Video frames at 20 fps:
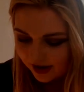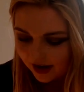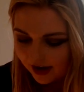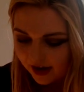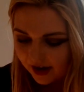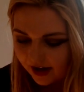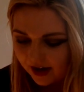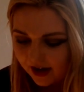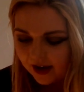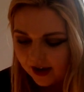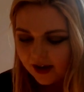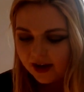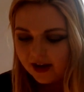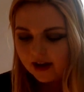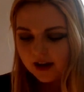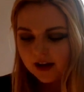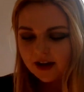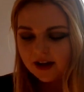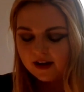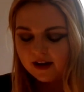
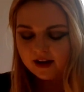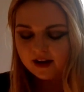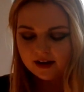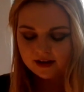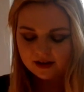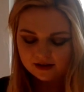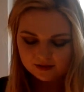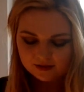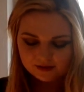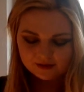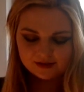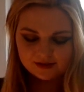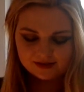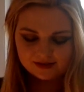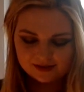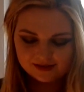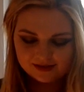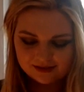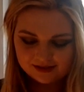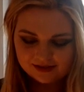Uh,
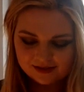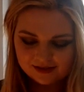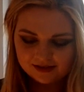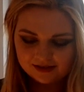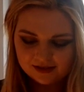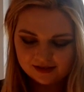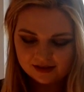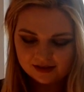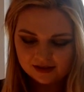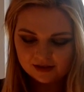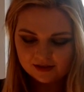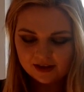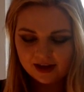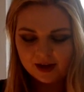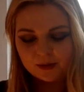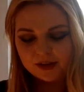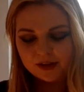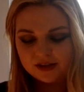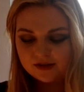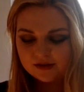okay.
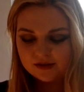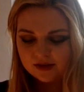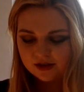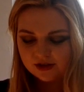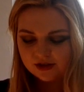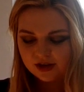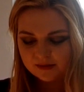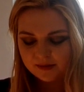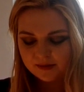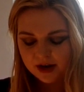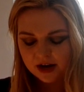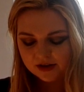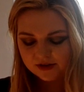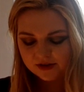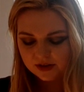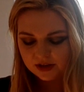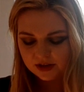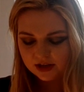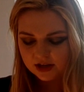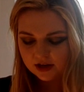Well, I do think John Mayer
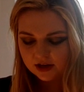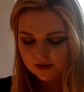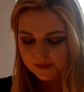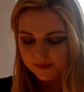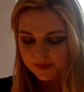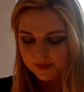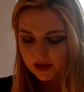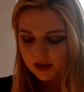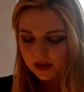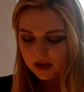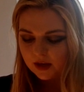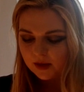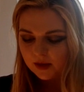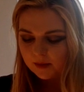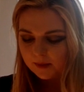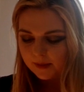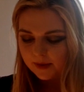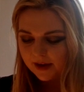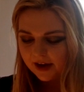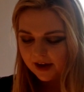is really cute.
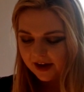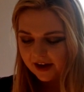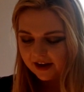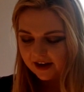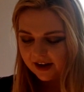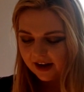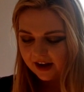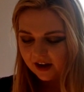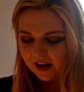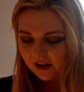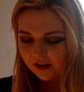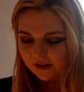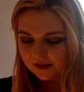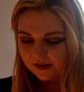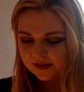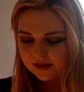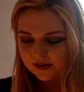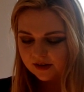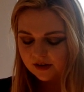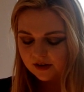But I
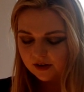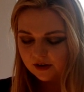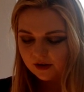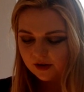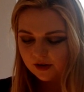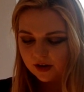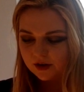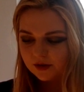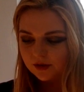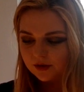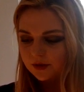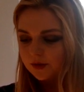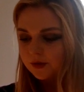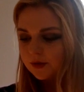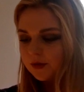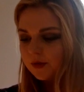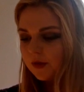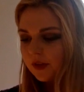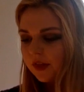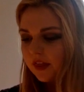also
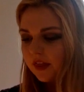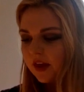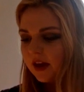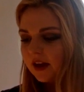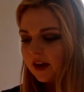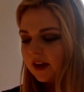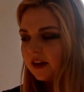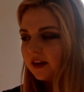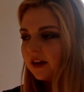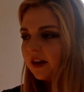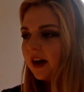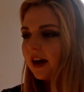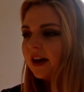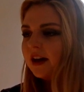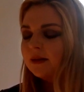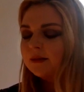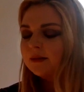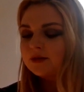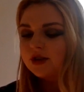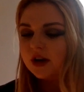think I
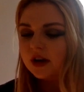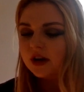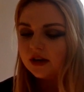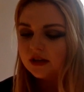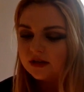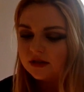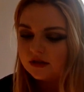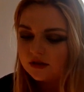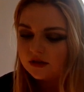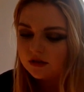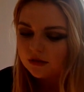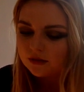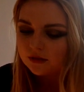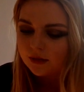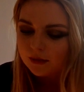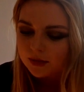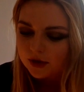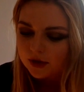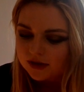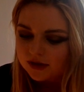am trying to
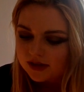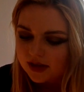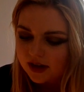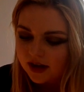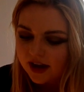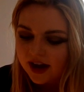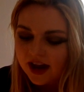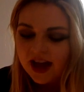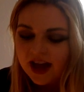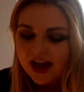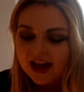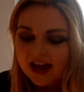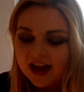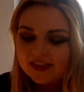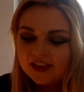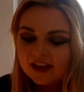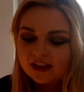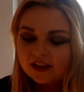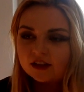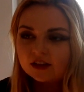remember his name. I
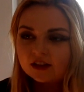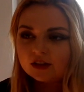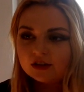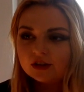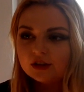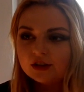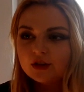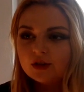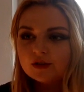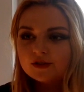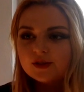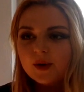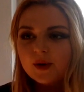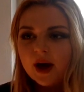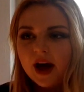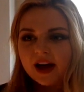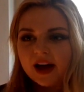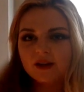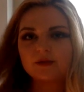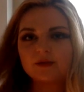think so.
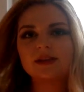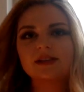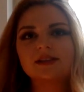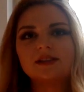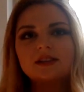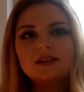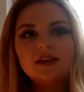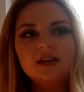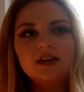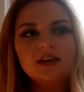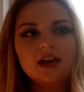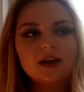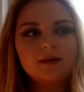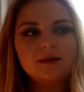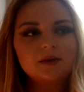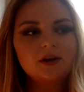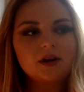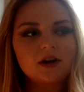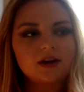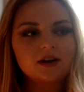I recently came
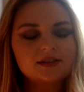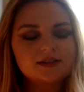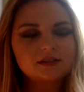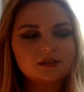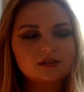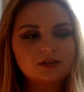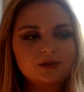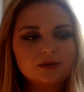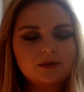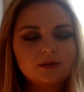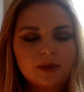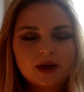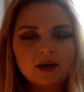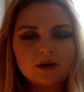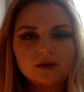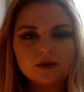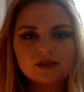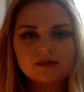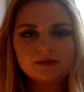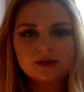across Luke
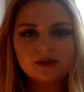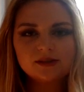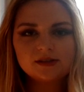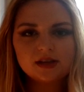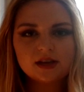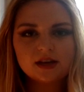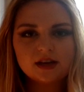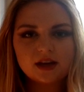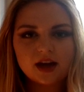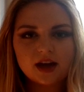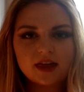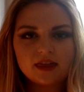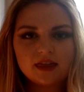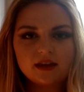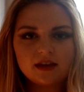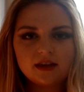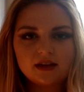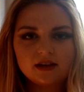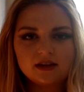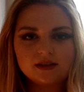Benward's music. I
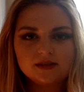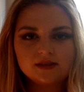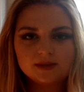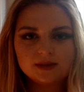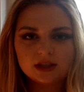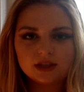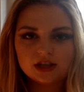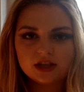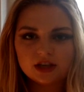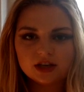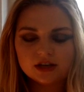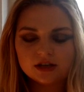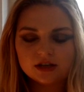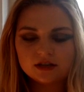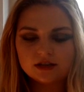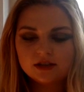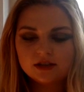think he's really cute.